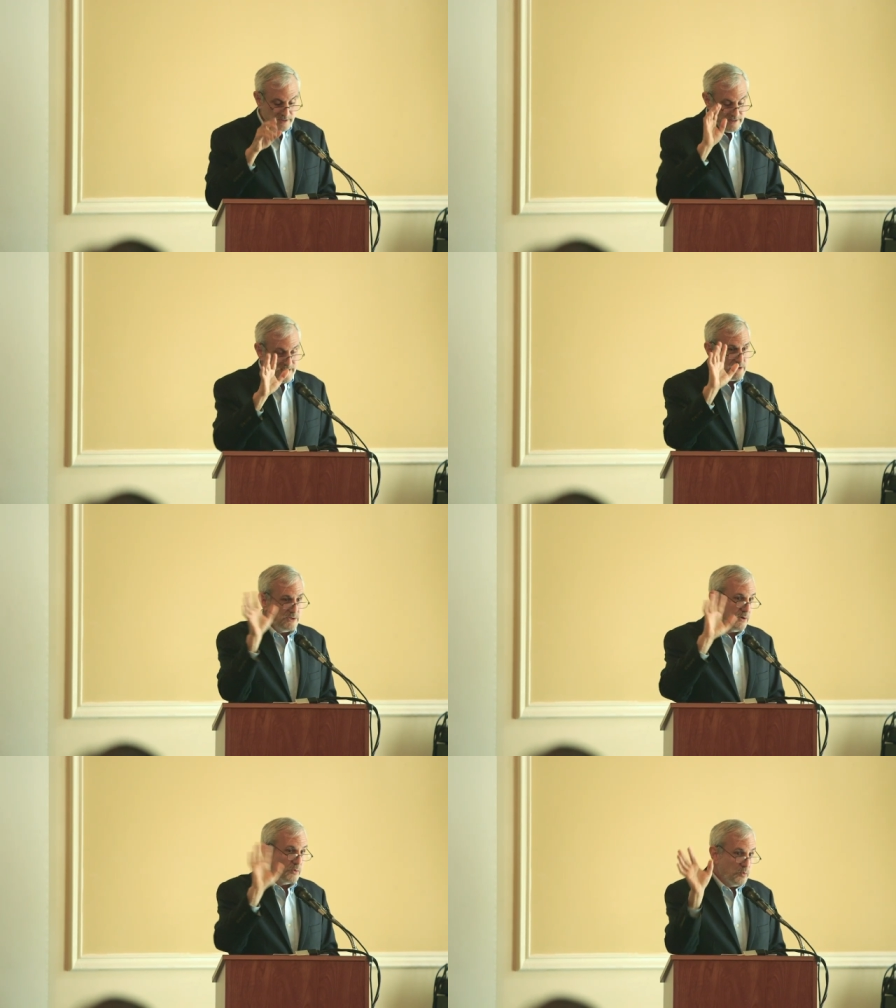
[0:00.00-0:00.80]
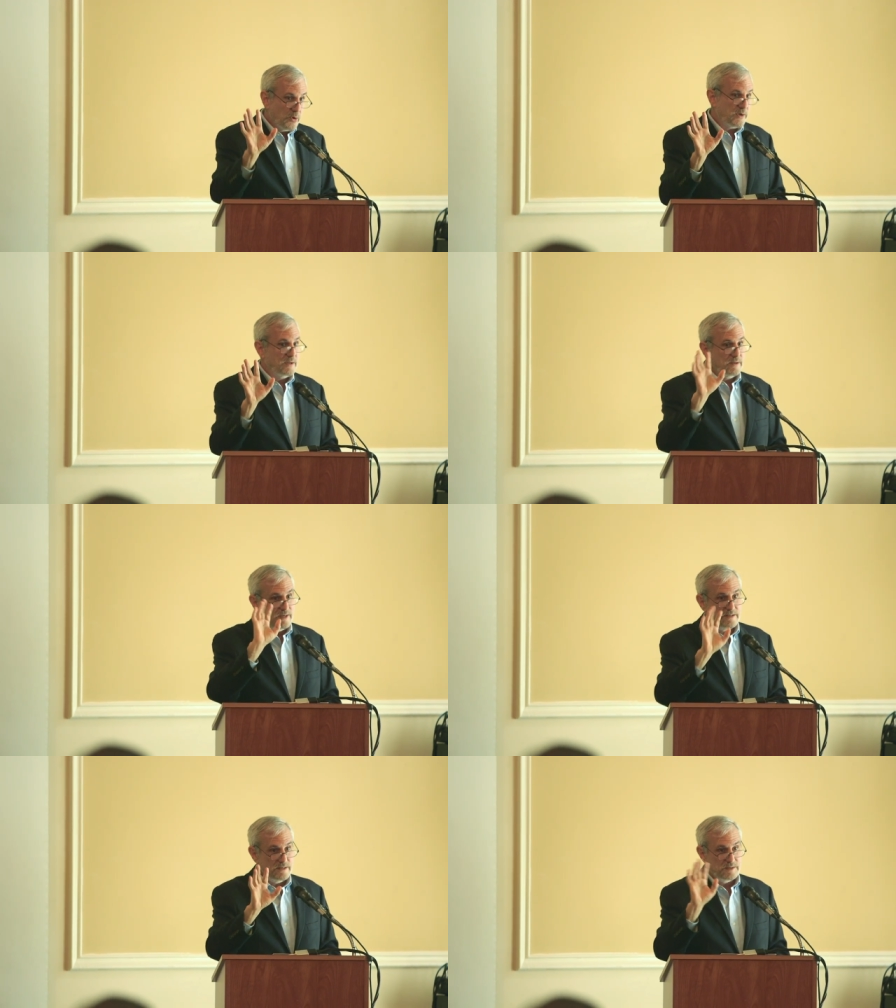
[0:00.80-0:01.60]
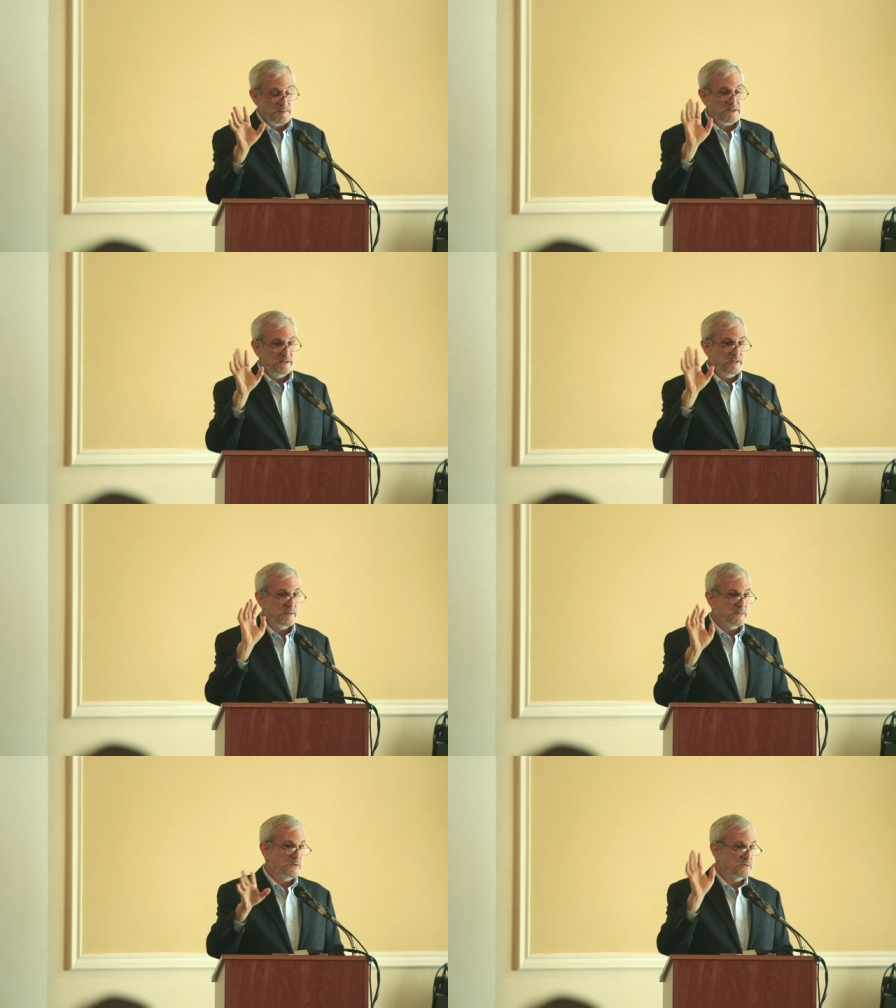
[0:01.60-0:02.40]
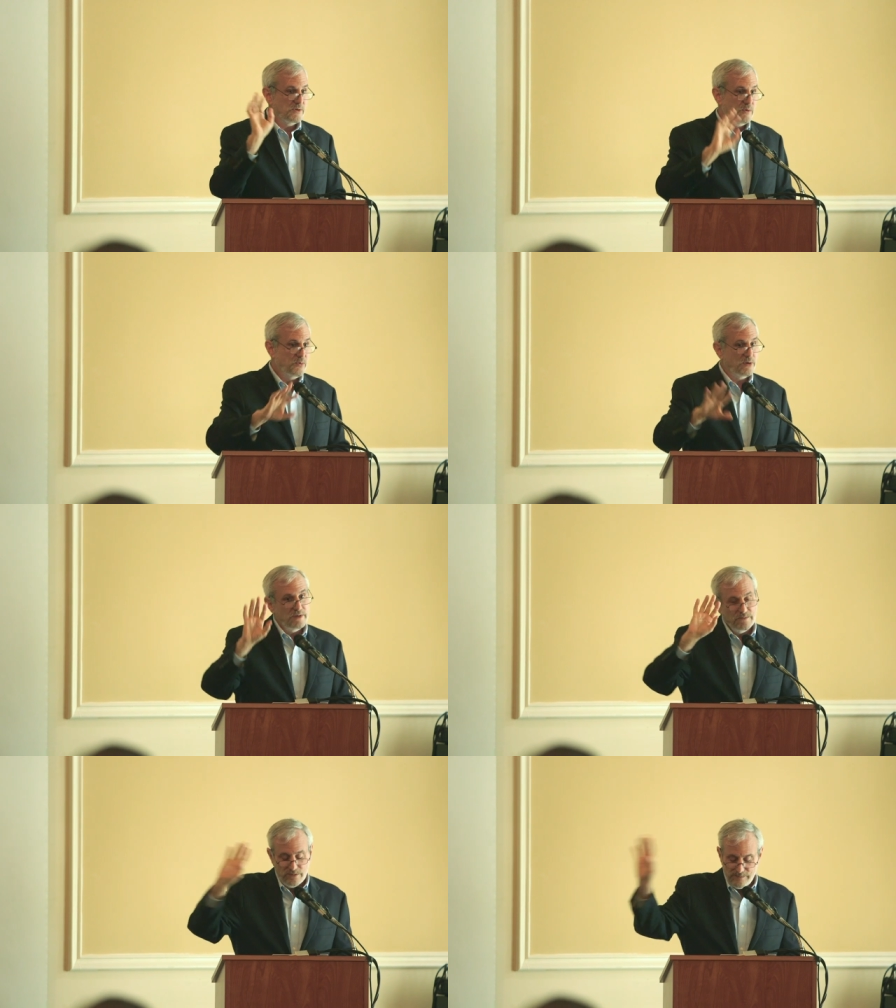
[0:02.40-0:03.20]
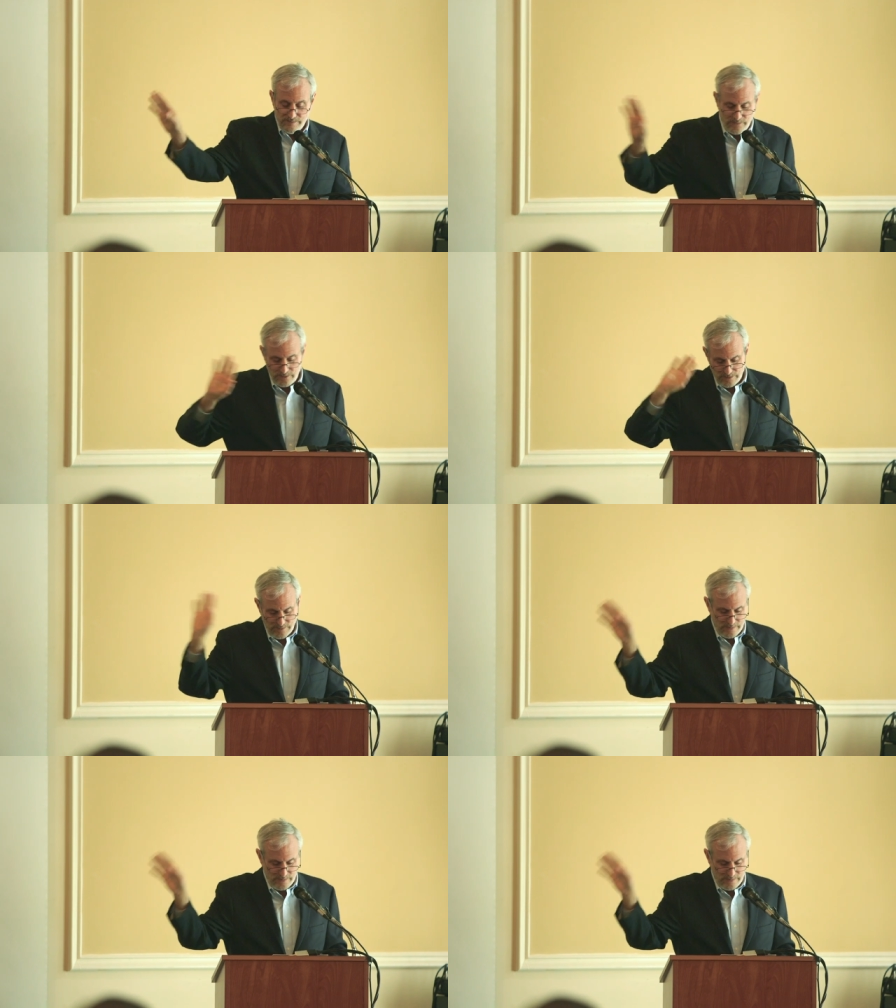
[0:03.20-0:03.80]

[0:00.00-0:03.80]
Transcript: These actually aren't working. The special economic zones are not working for, for